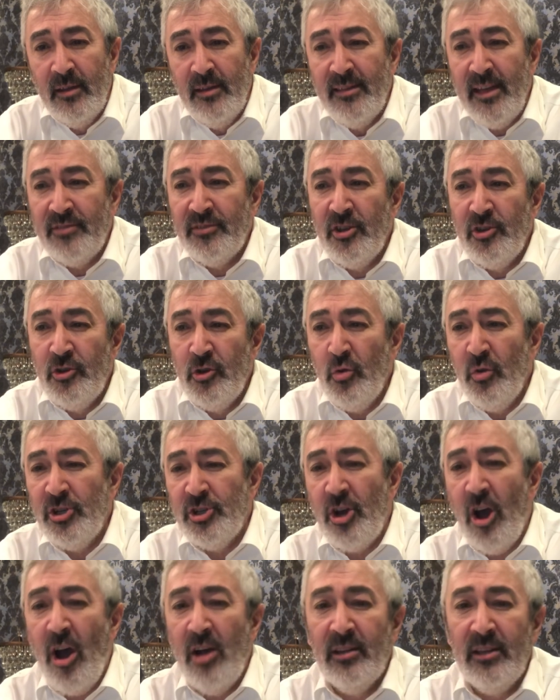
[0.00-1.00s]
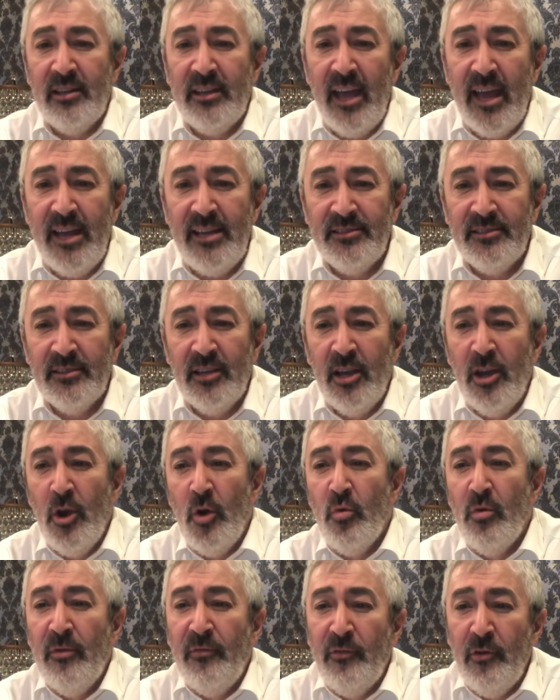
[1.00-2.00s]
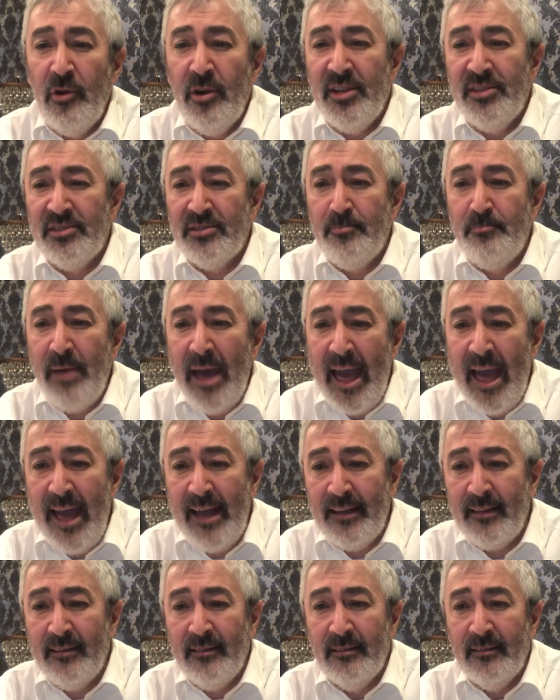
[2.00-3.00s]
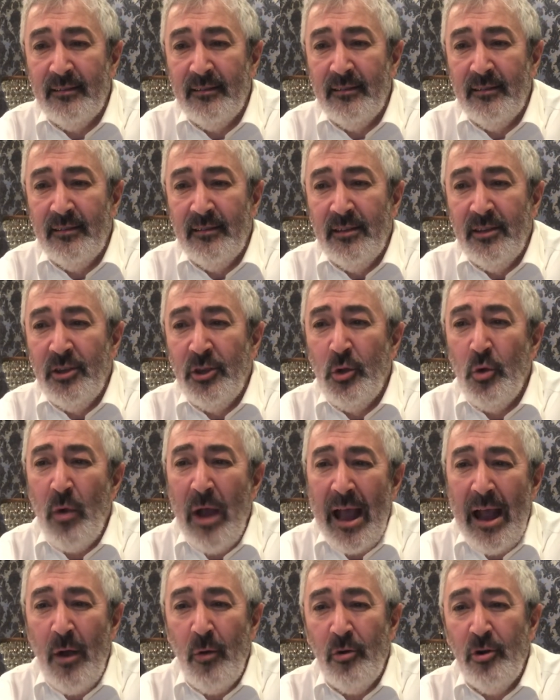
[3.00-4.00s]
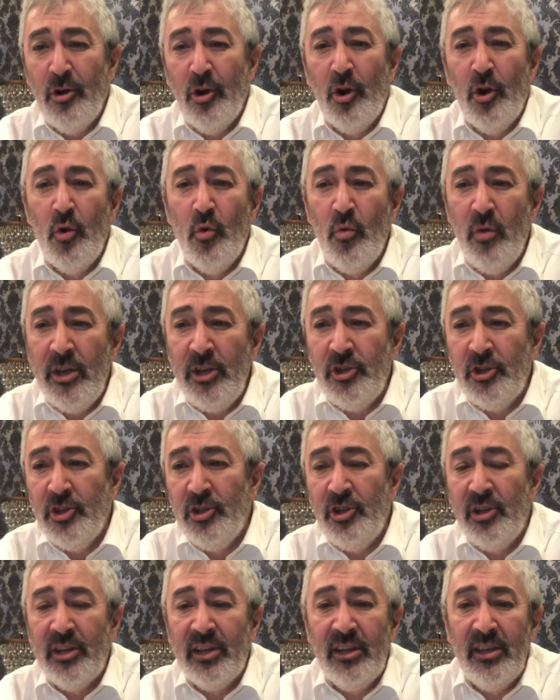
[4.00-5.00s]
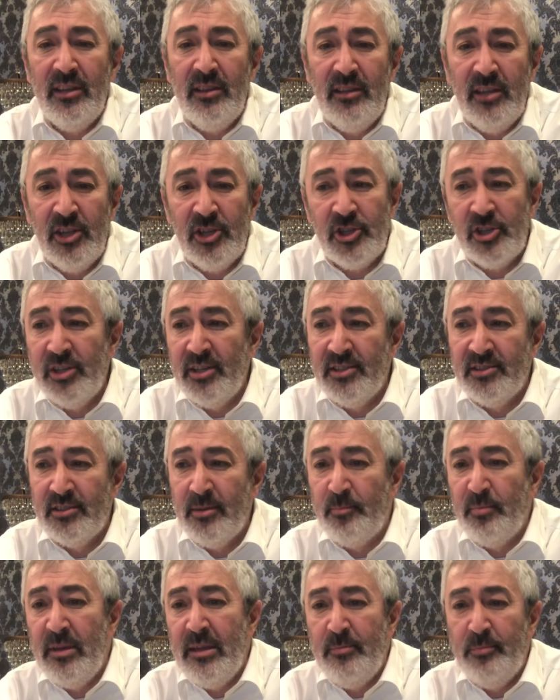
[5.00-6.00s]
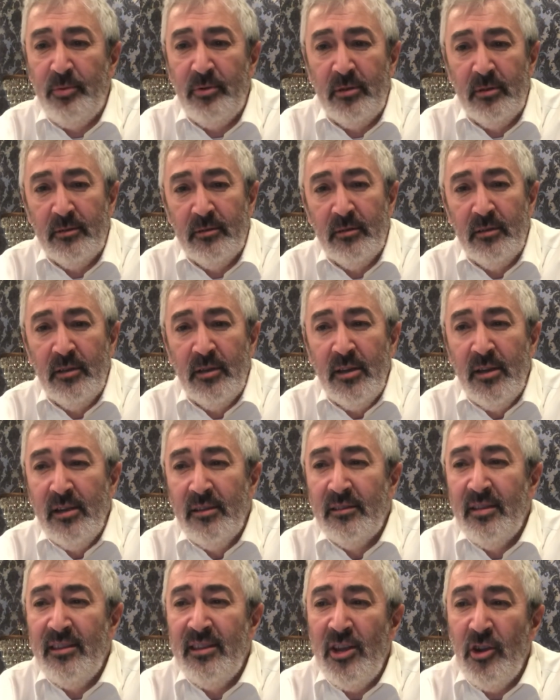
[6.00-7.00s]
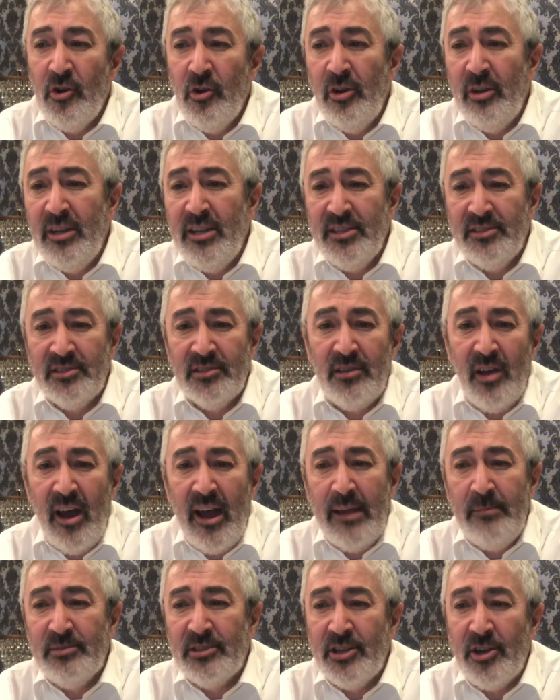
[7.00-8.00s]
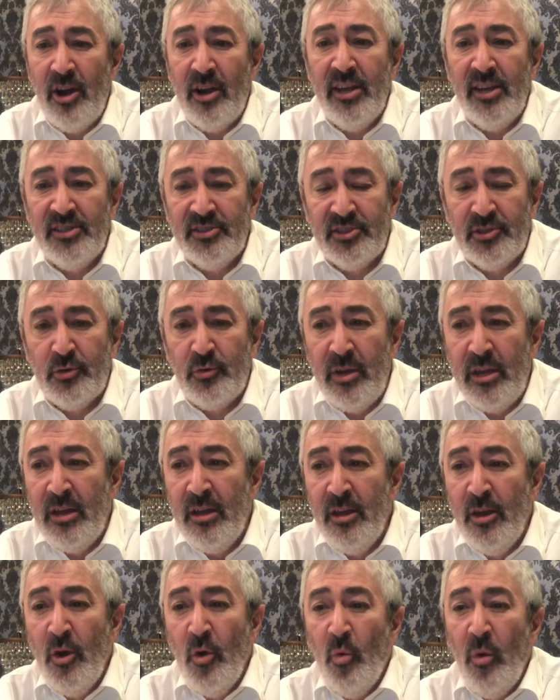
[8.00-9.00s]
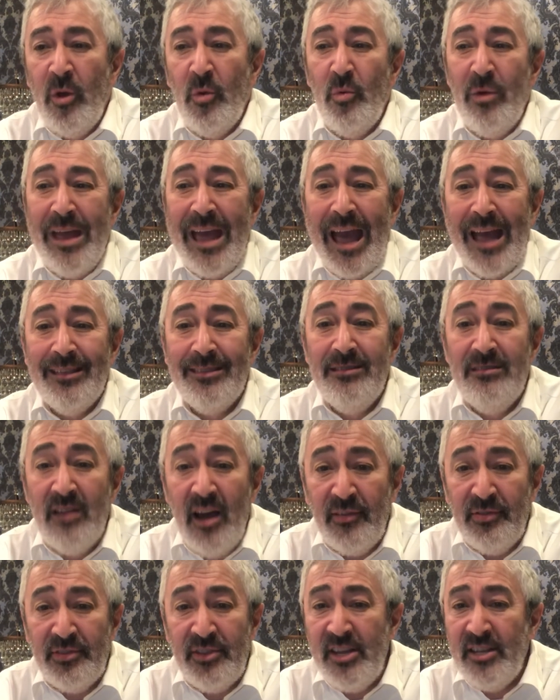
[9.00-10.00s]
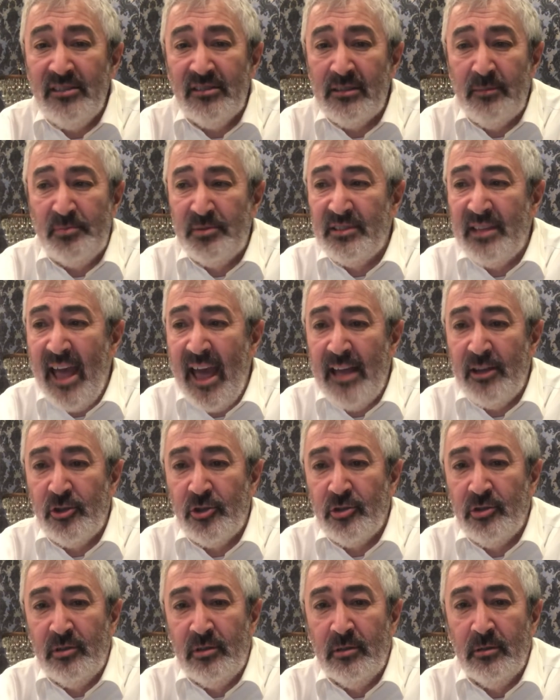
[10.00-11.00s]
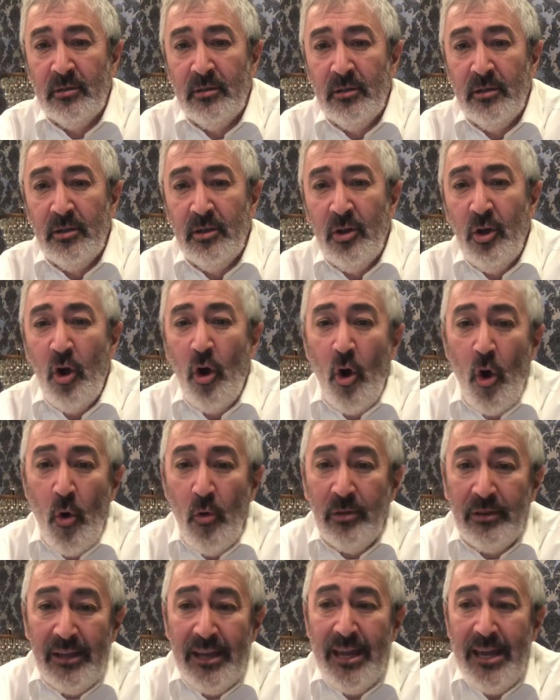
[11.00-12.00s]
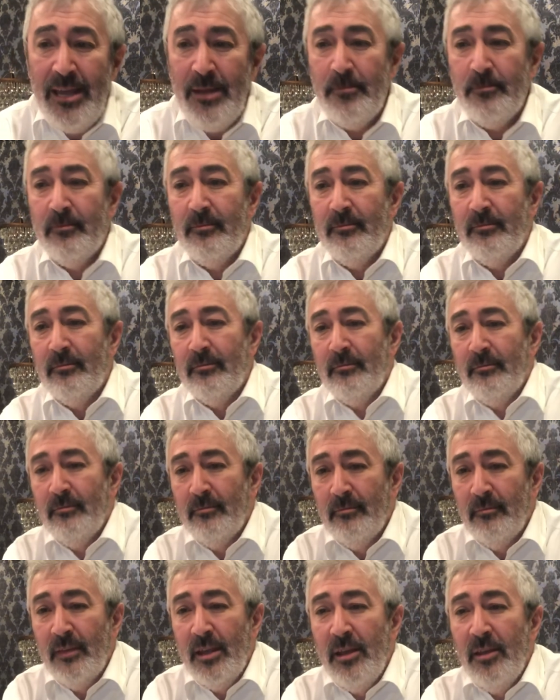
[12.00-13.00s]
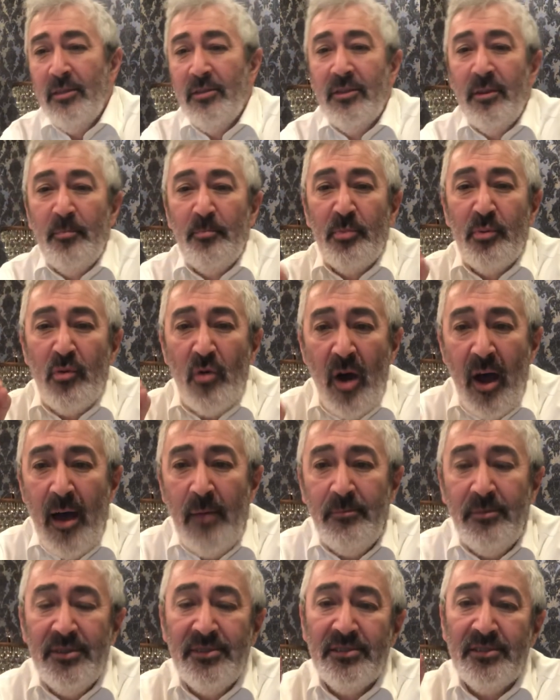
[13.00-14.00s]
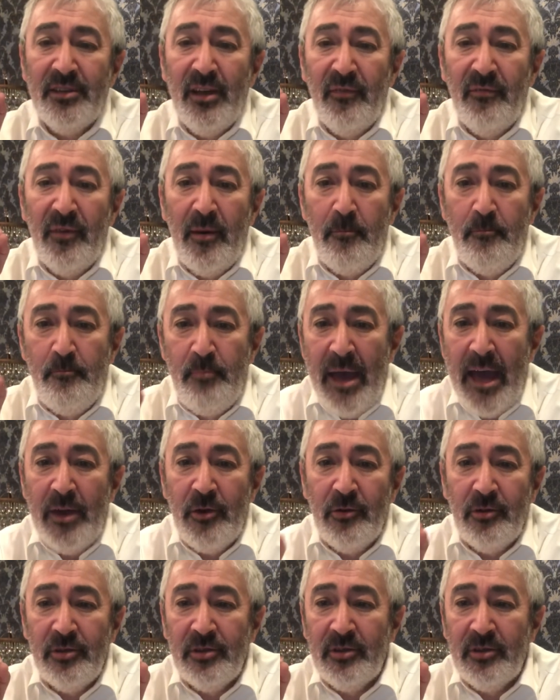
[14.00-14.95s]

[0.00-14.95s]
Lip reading: that the Jewish holidays revert us back to our original condition as a people, to the earliest times in our history when we had nothing substantial, only the promise of a better